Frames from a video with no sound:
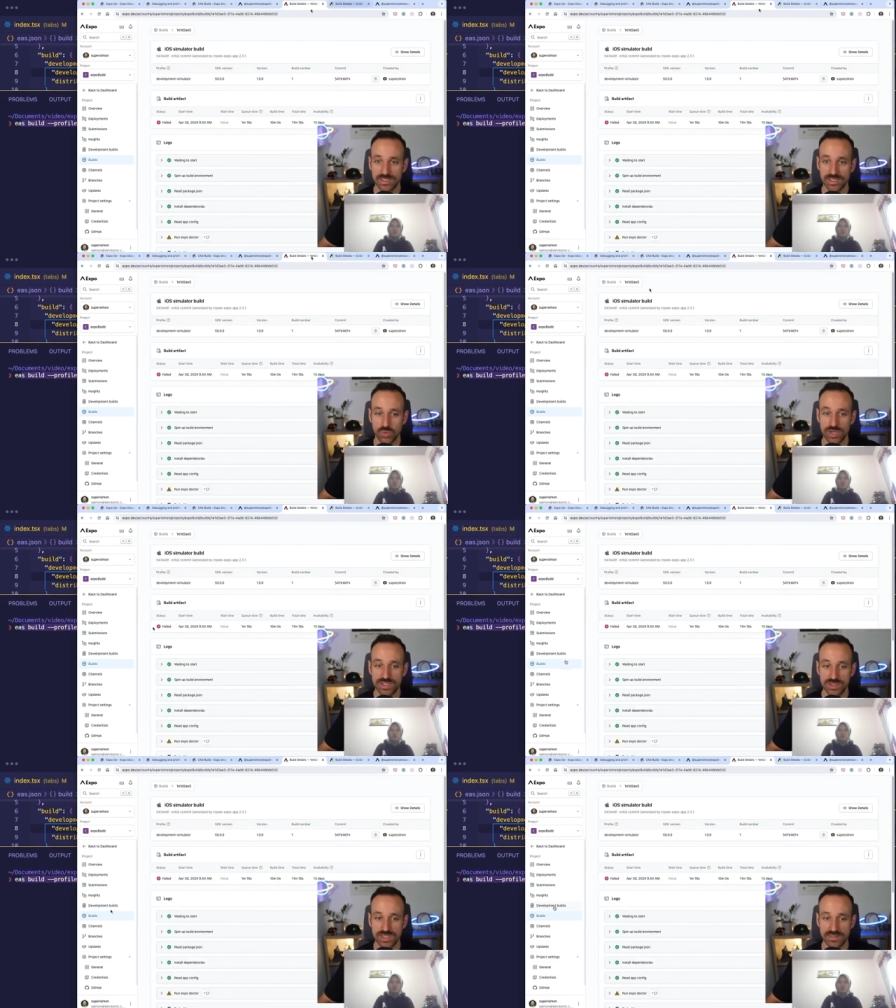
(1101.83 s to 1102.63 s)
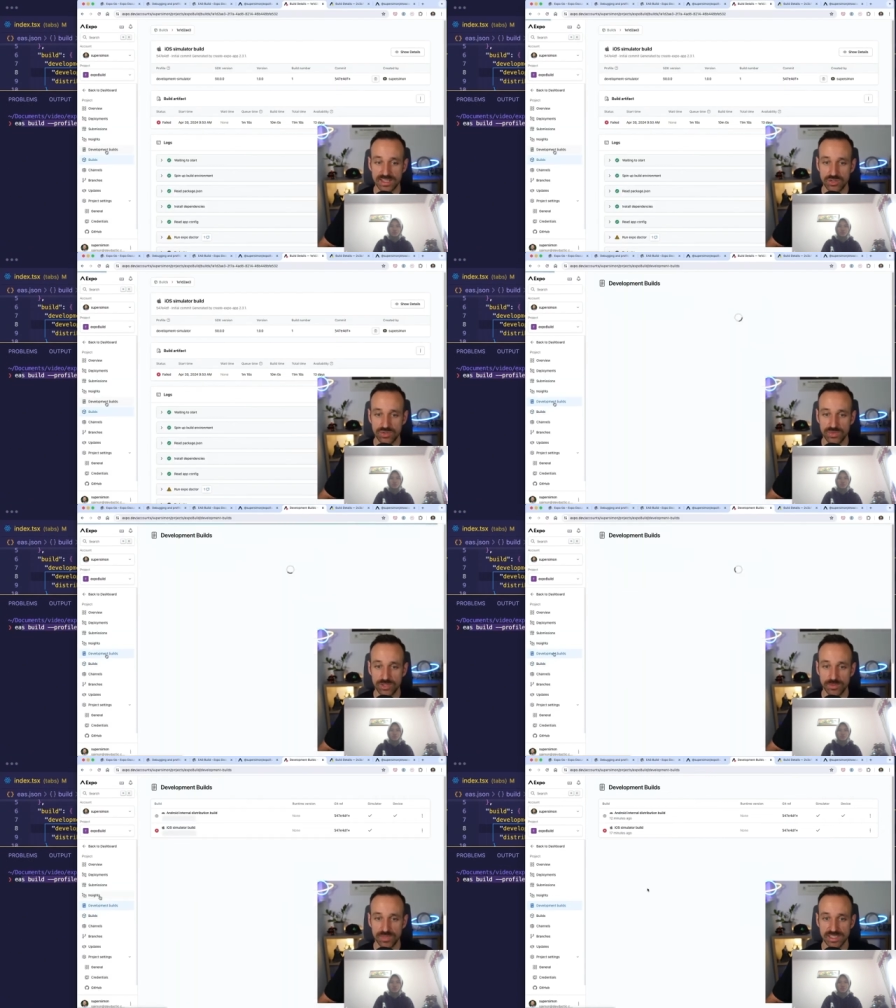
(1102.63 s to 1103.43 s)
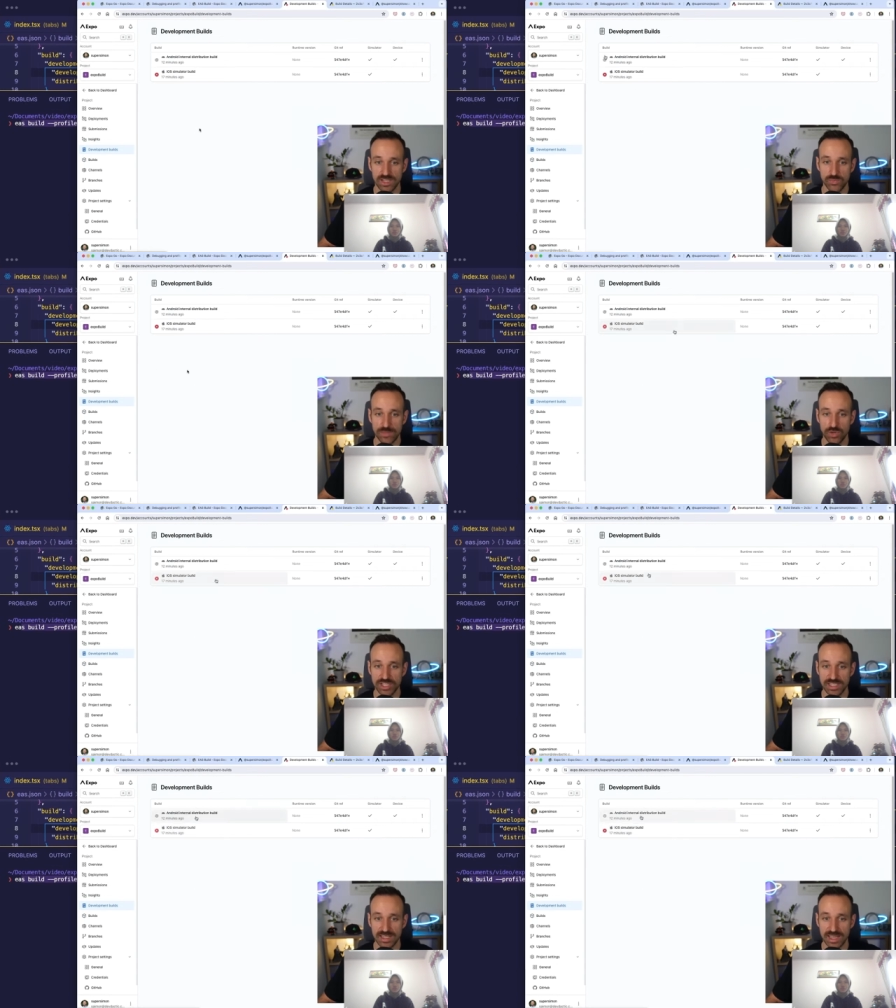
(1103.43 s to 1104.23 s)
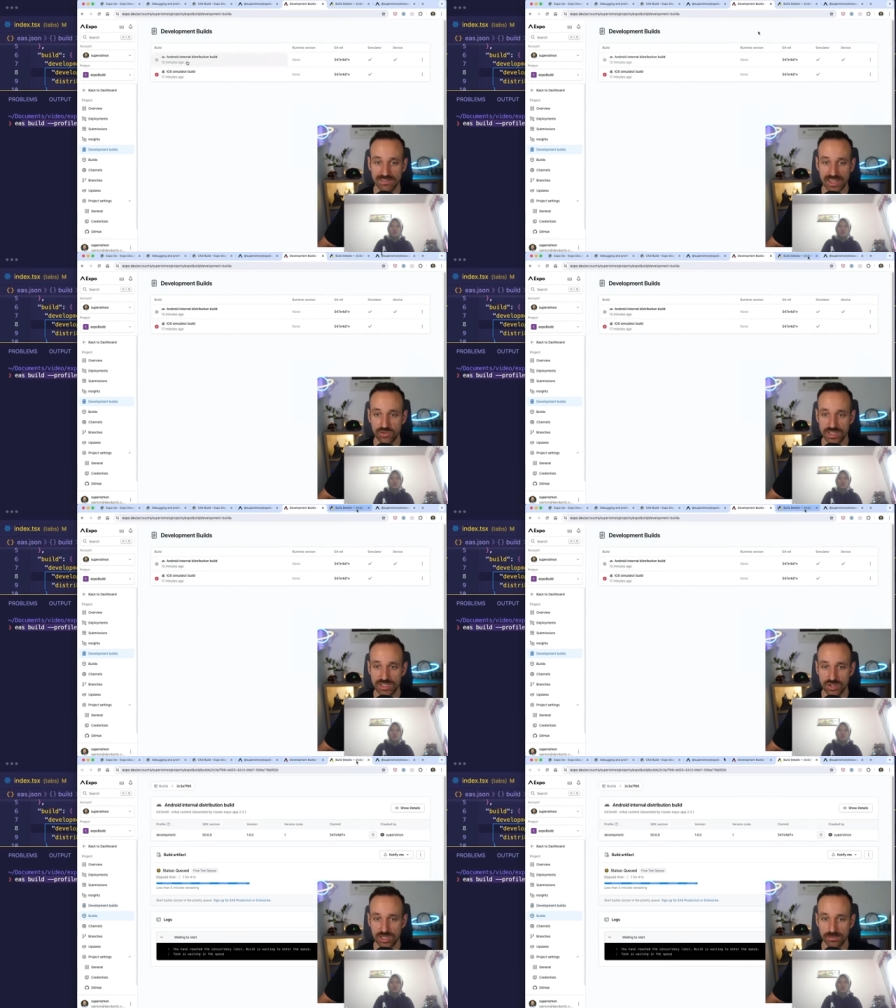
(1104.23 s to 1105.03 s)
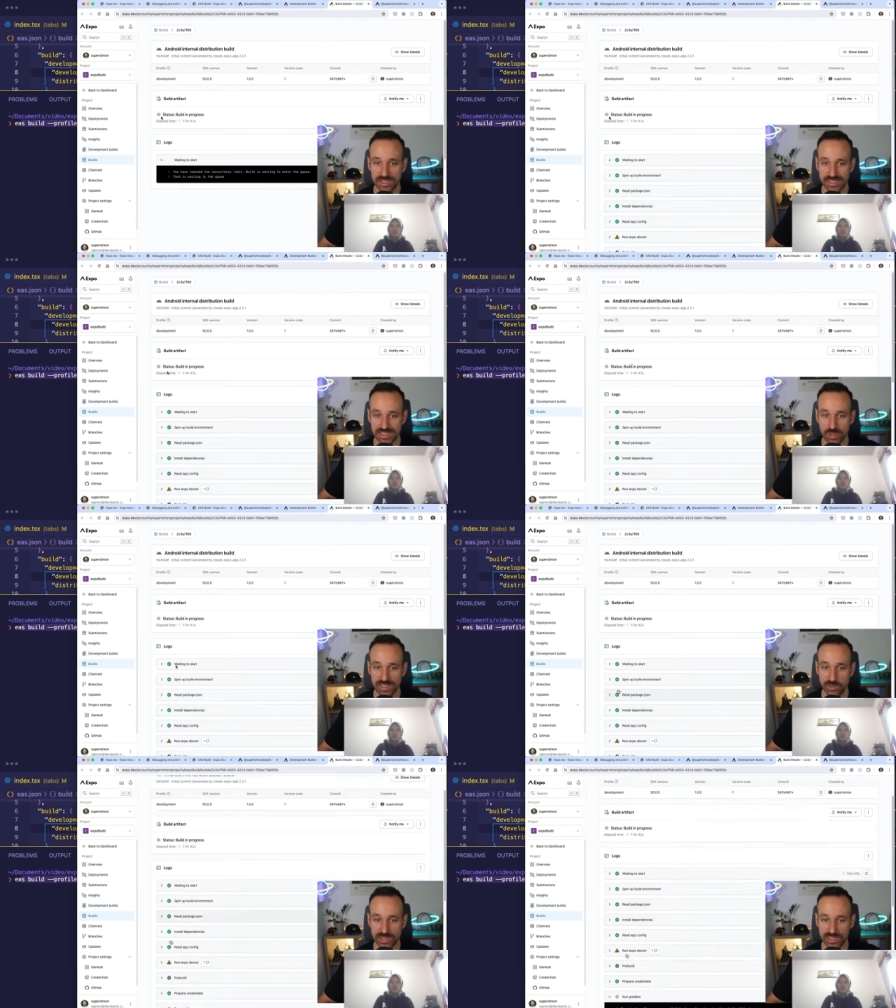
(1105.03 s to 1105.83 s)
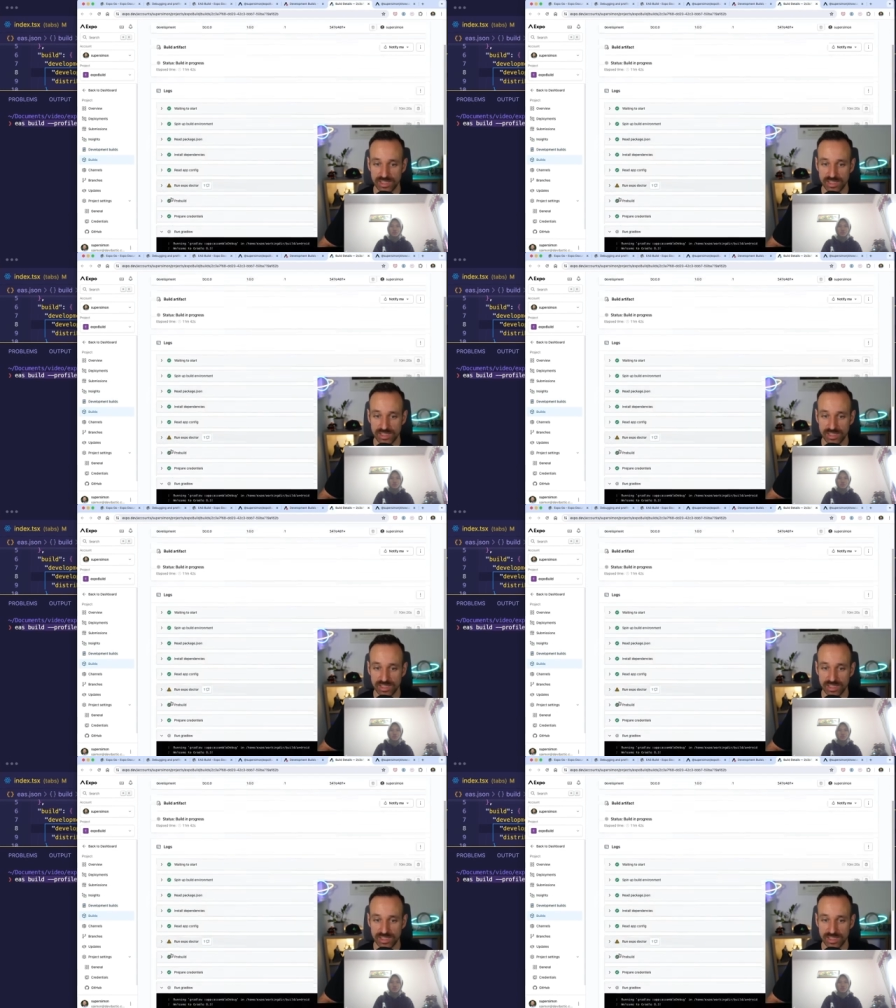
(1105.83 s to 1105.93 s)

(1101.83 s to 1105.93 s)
So we do see if I go to development builds of my project, I have an Android internal build as well going on.